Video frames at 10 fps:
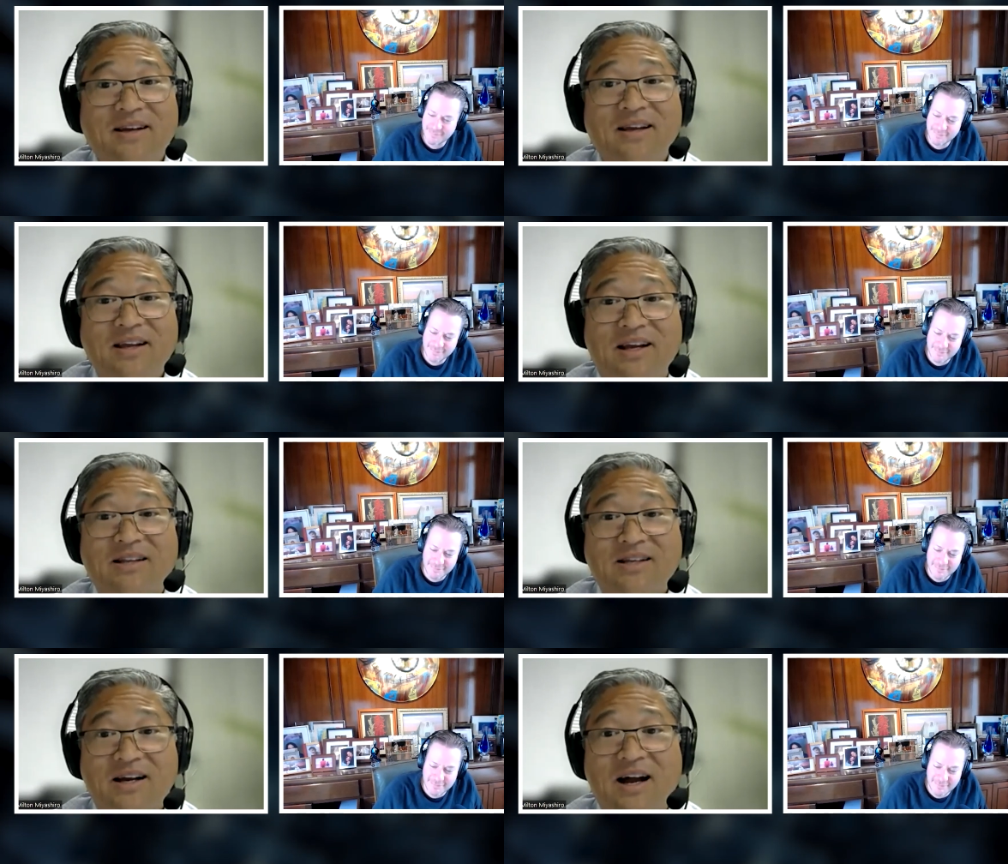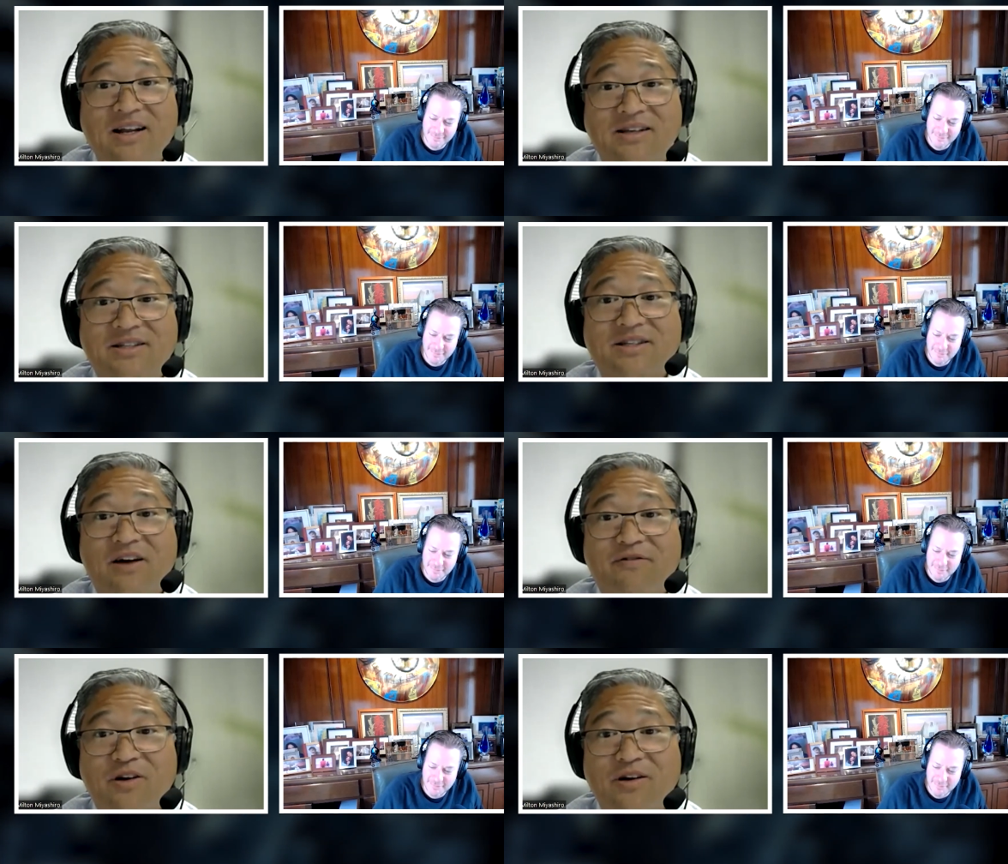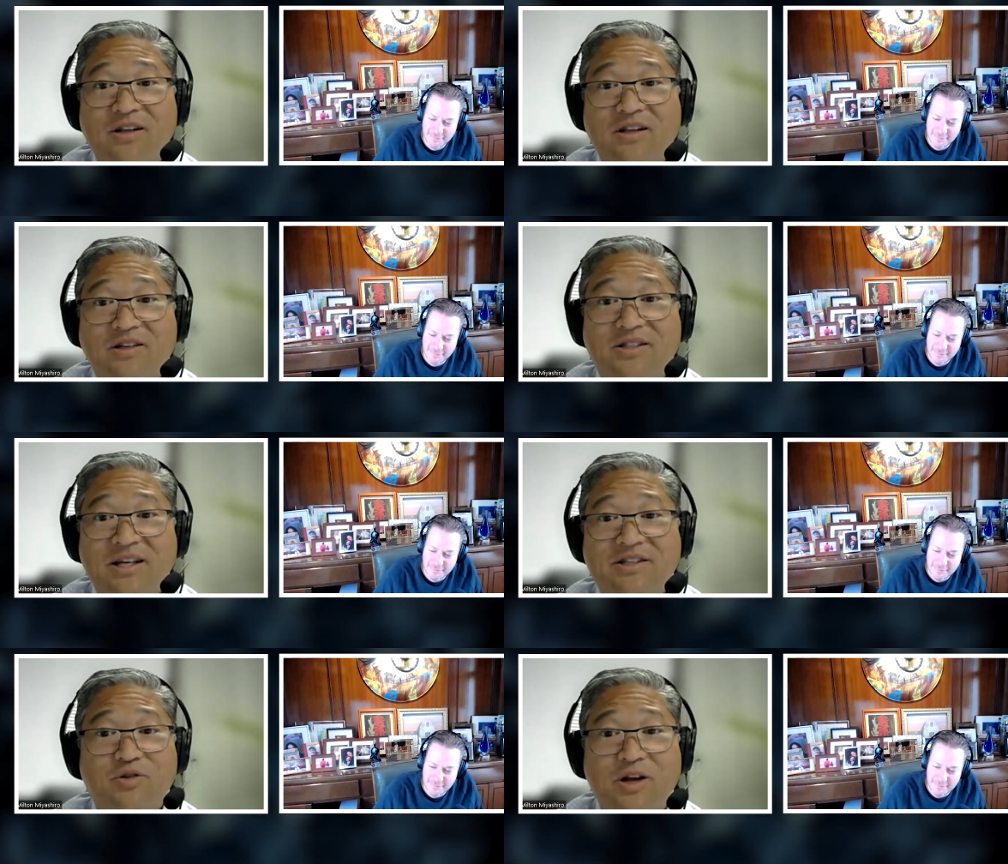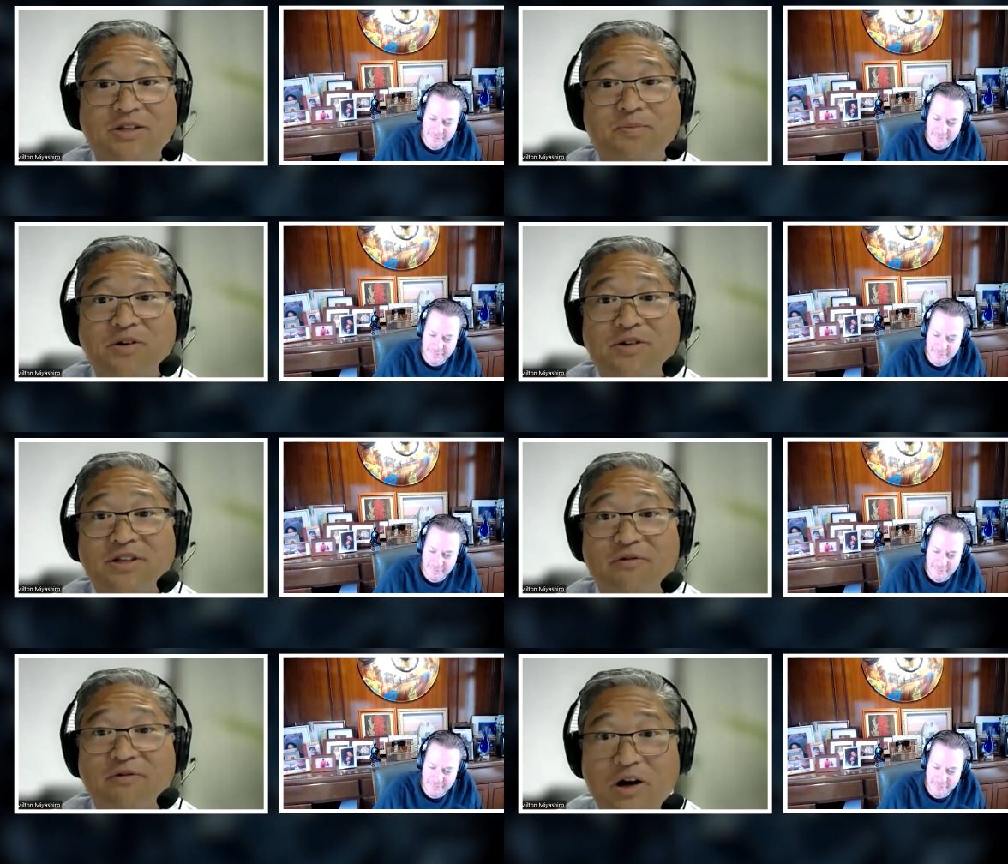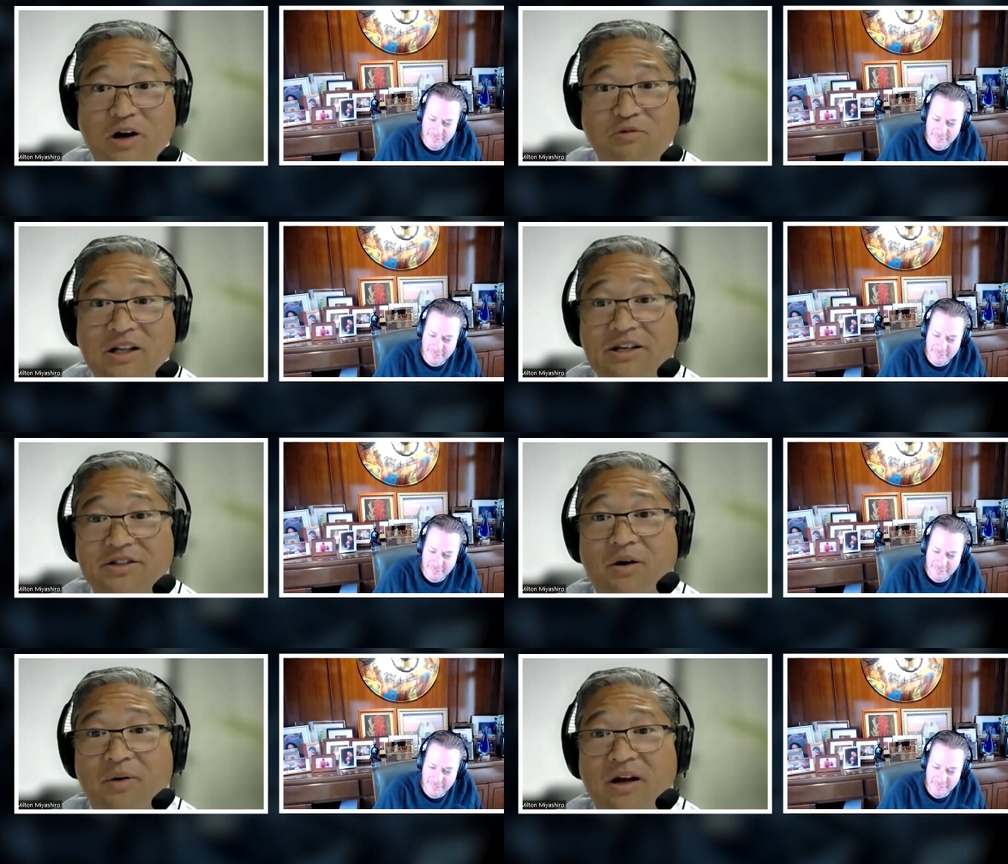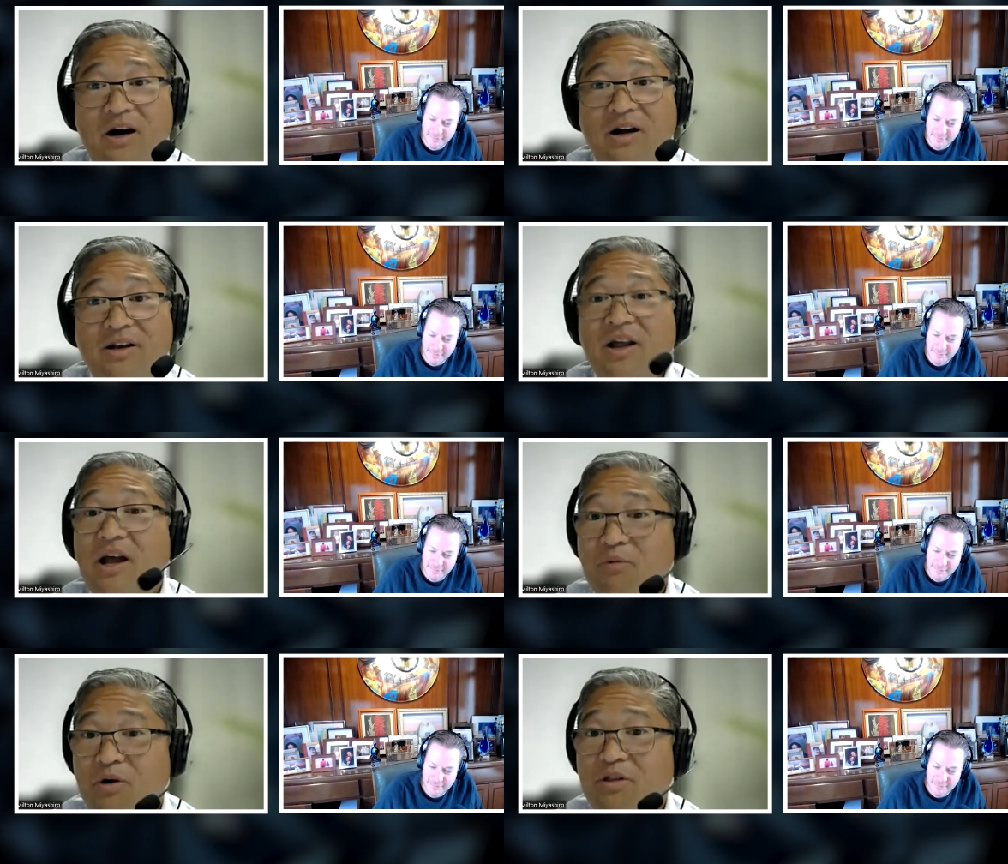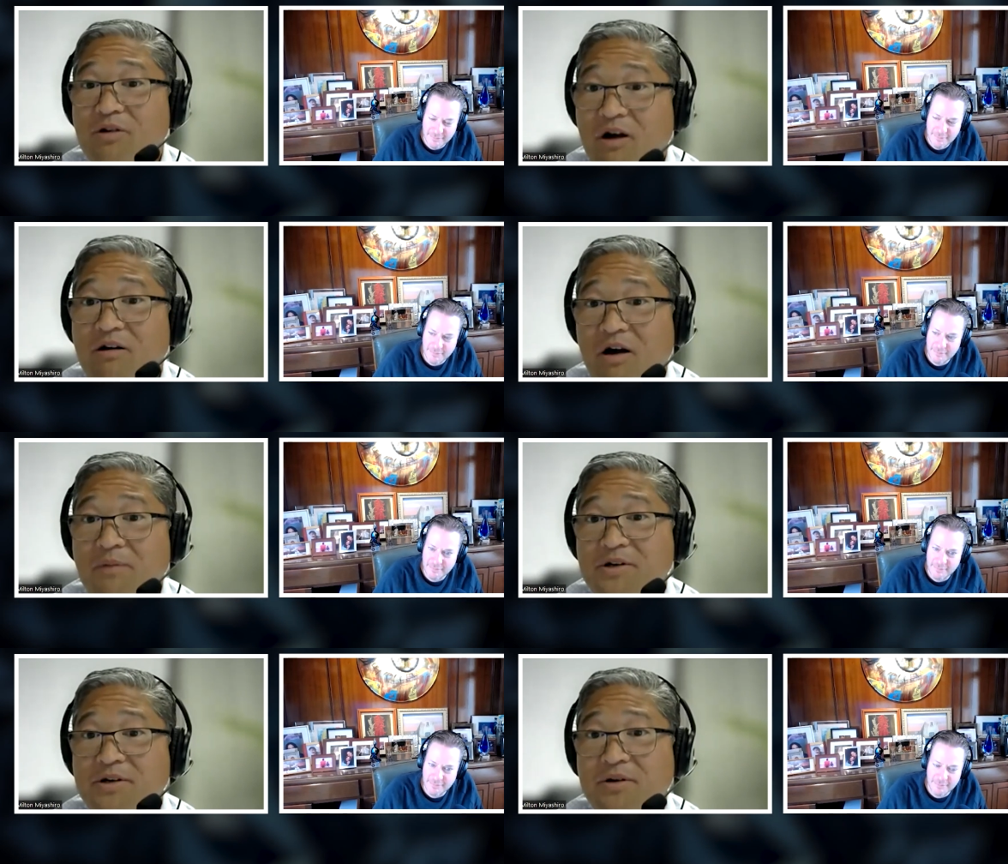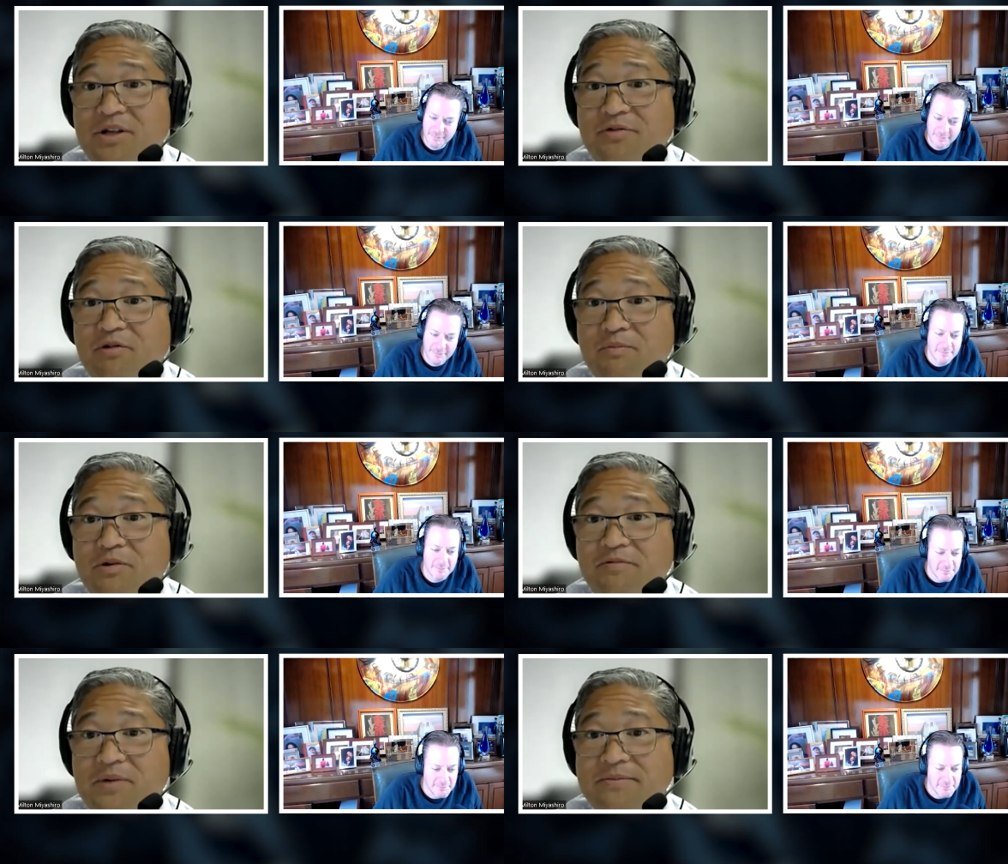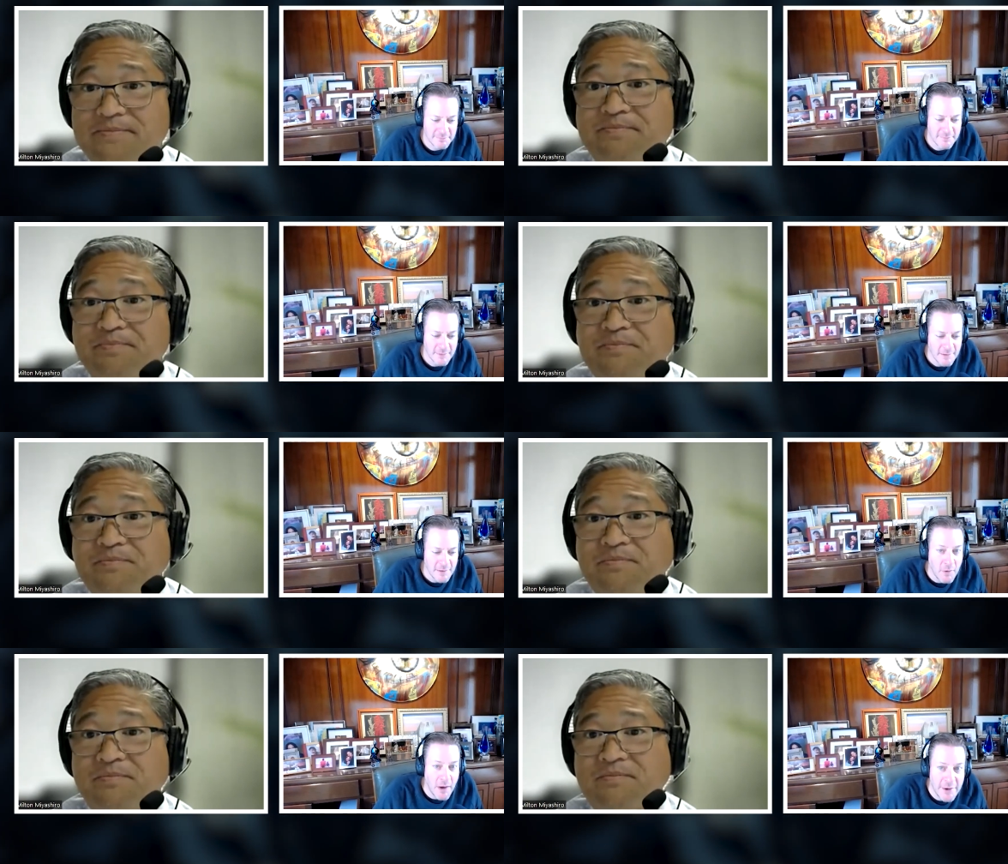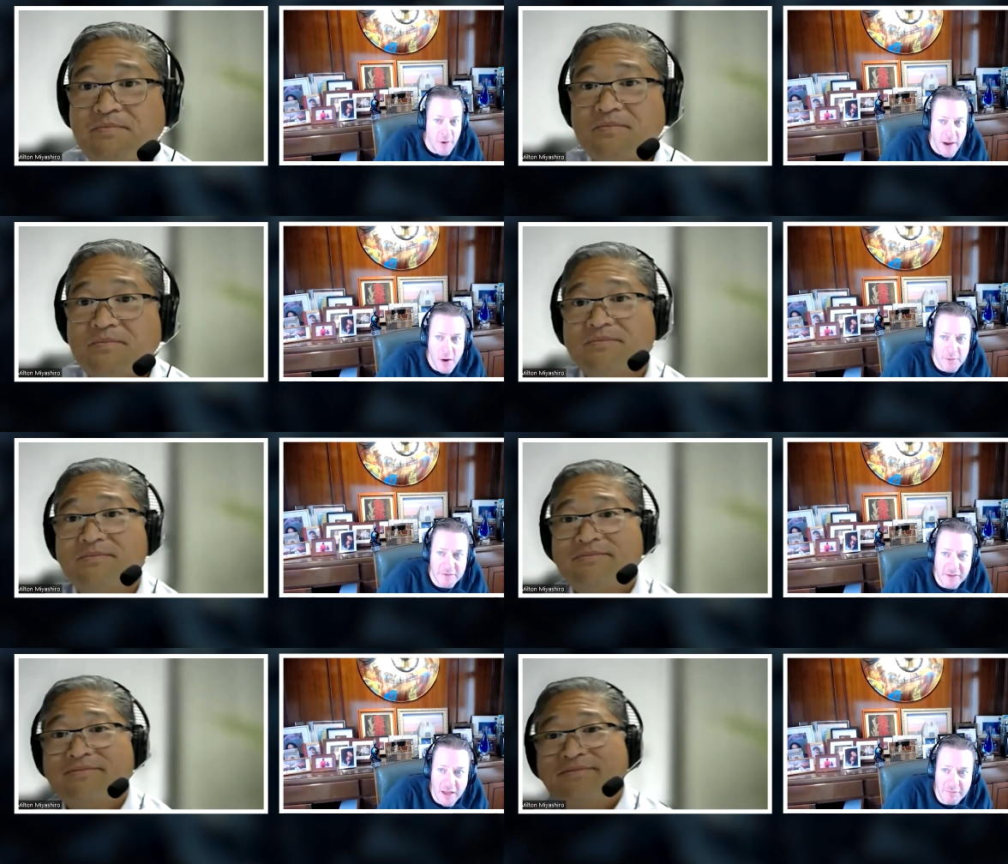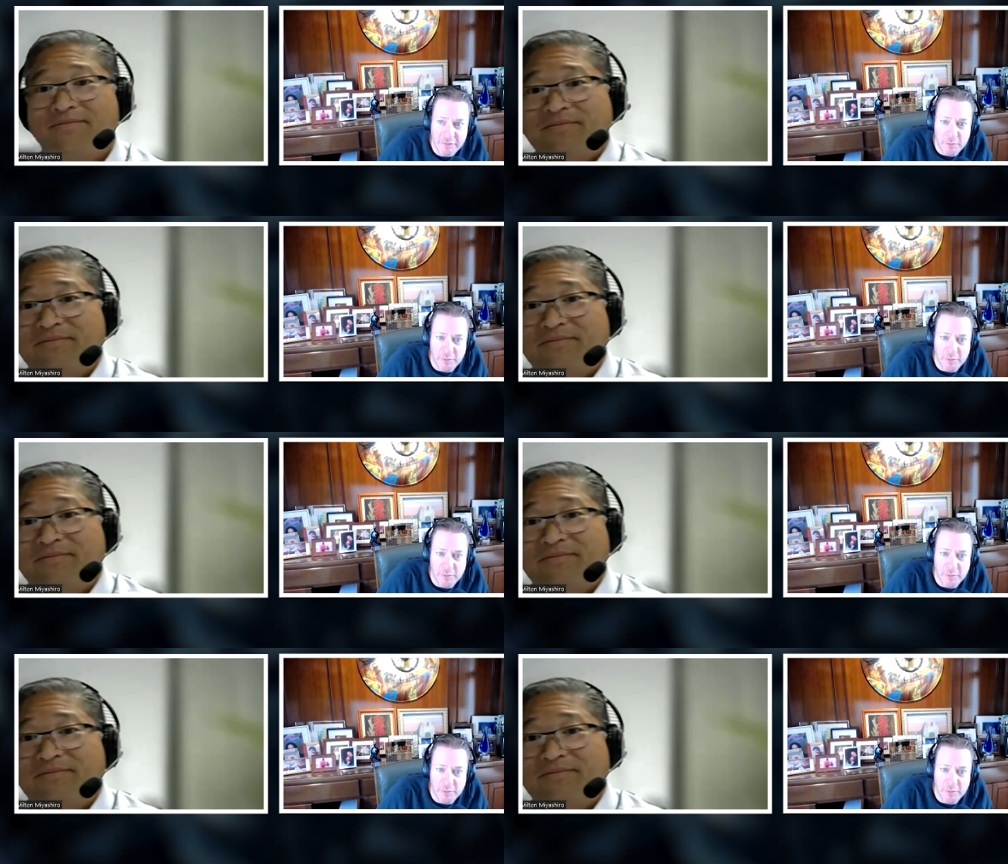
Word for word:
Speaker 1: You get to kind of discover and look sense of transparency of what really is going on and where there are opportunities for
Speaker 2: improvement. Well, I know I always loved the